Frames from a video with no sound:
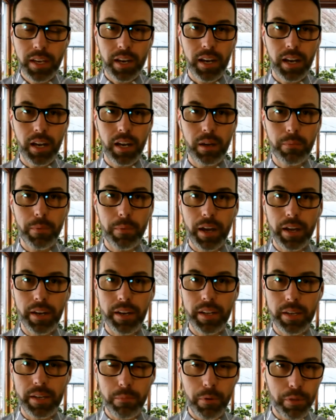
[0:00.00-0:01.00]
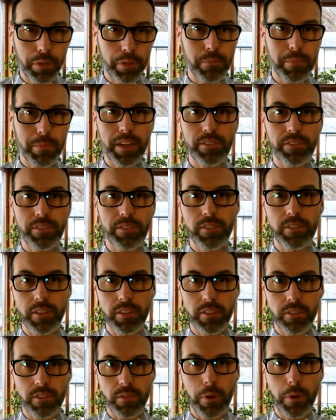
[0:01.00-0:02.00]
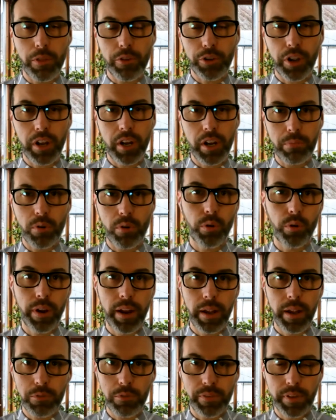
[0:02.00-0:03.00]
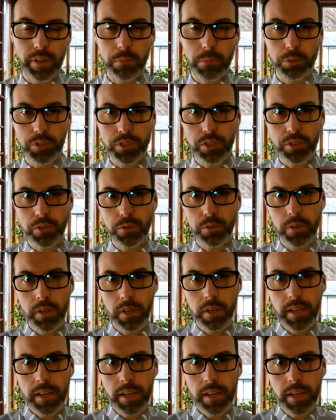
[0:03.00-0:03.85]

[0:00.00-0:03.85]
on a monthly basis, and some other kind of programs available too.